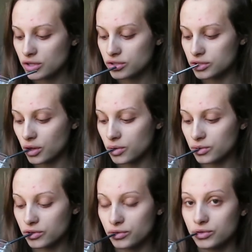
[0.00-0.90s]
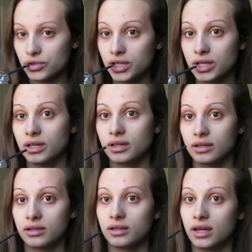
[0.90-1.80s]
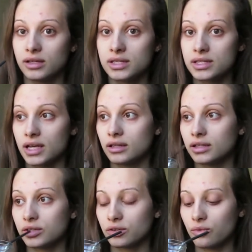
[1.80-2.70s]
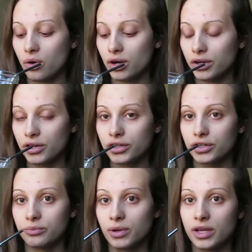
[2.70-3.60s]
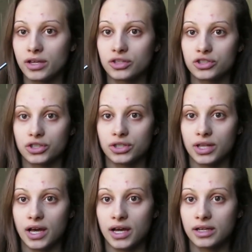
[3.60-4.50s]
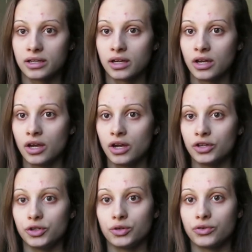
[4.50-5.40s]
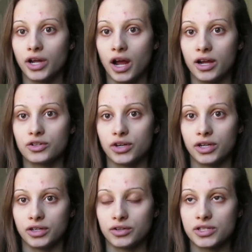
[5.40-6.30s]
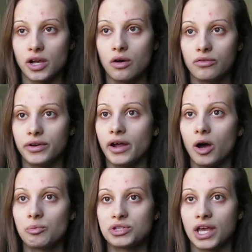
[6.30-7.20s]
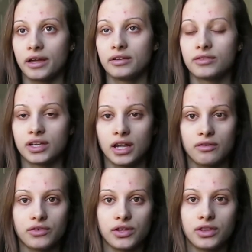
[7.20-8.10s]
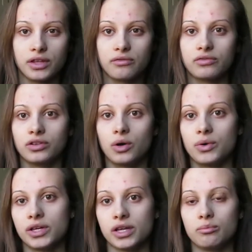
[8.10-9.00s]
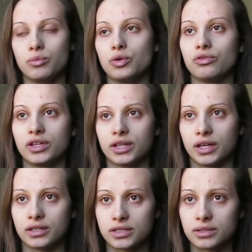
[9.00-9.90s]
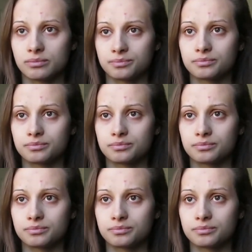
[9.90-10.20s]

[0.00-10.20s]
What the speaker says: So through drinking at least like 1 liter of water, you're making sure that you're rehydrating yourself, and it helps kind of get everything flowing and moving and